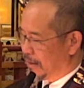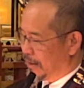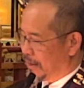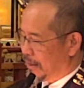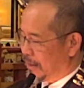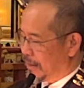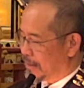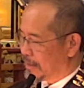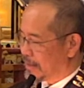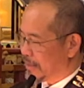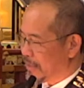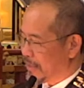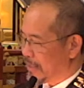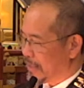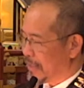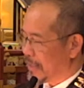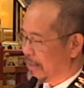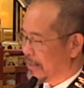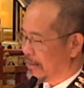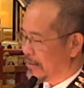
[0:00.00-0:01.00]
and take
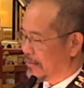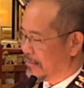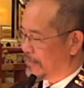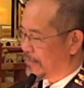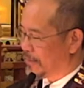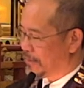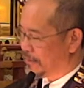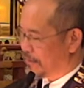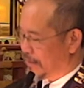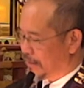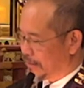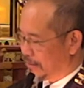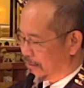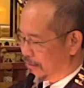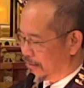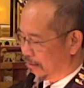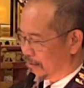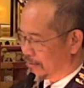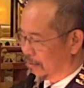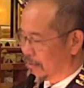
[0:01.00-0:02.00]
care of the
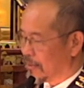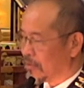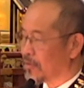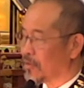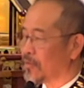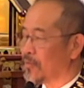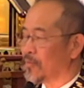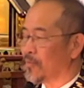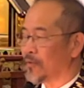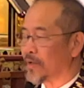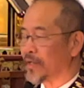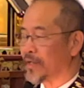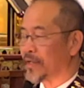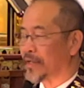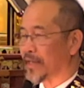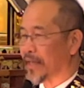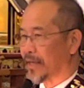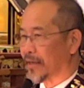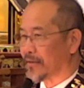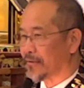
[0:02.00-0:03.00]
treasures whom we
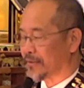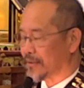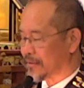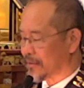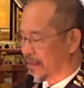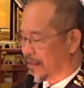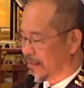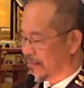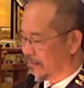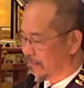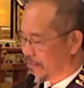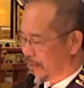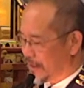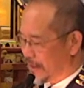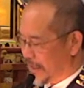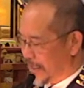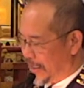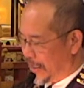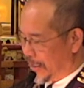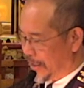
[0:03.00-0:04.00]
encounter every
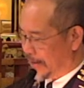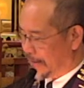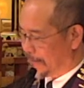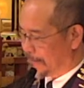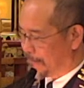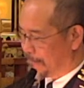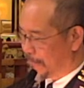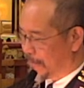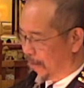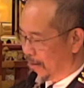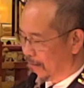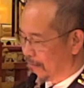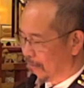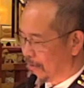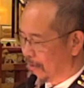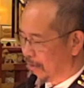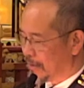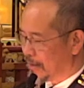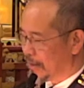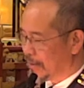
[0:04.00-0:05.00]
day
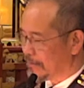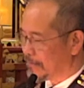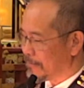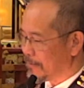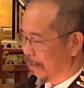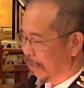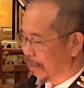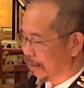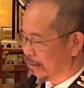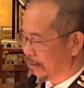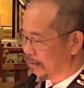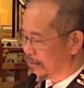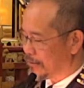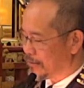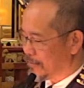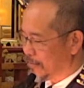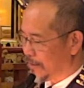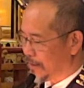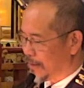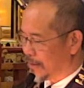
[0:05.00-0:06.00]
with a deep
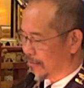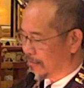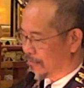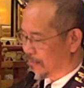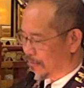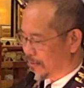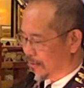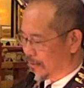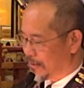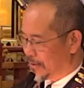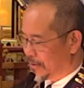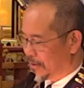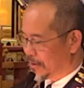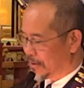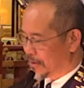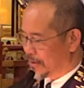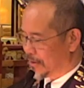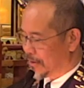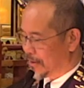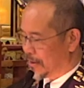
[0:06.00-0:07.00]
gratitude beyond
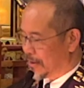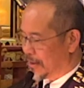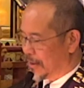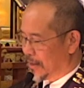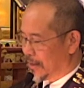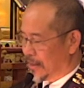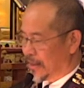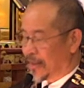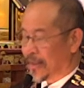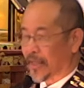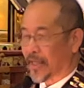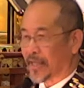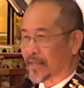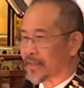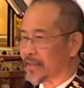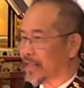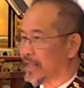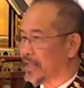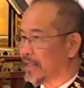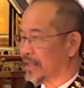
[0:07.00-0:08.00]
words, not
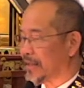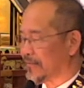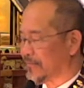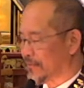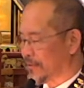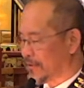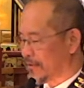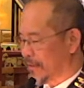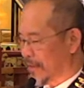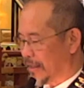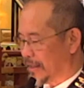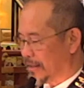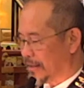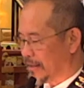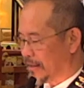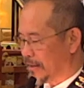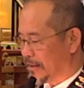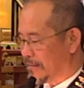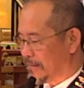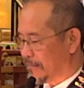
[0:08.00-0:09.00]
taking for
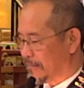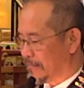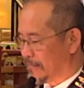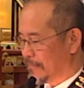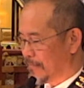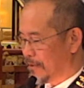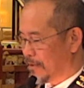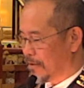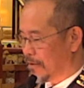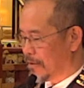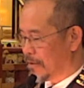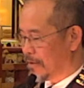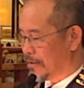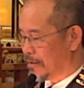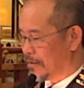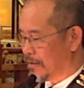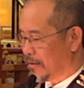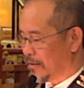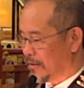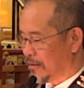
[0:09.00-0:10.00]
granted
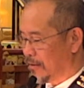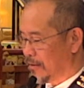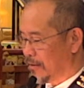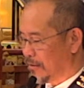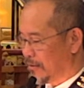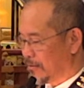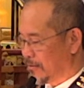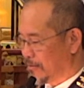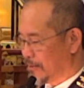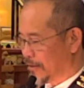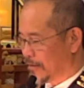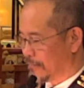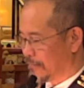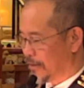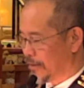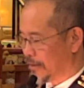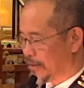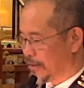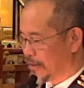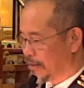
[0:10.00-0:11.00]
all who bring
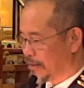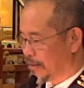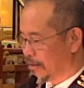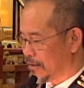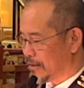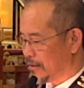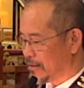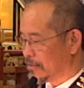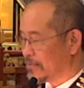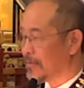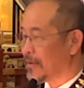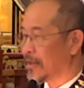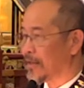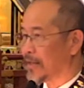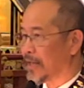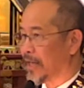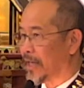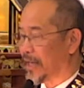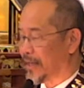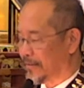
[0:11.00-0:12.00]
richness to our
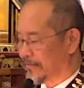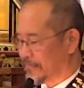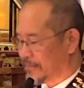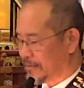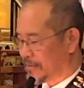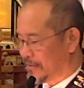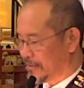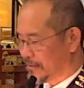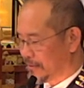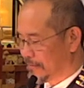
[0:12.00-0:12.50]
lives.